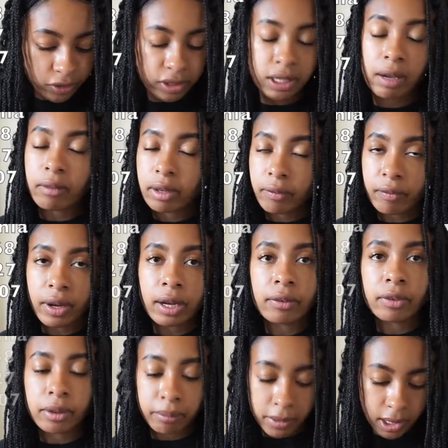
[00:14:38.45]
75
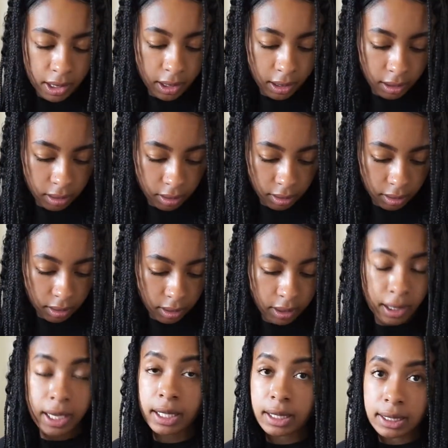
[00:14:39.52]
for a median,
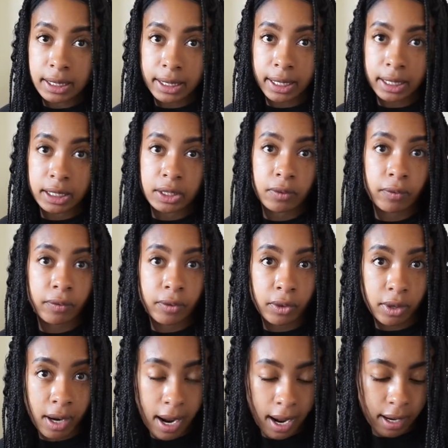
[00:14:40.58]
and 86
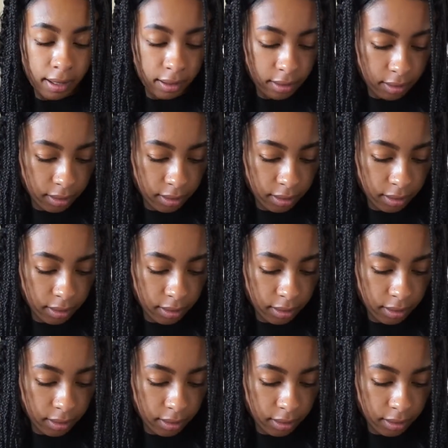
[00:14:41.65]
for a high.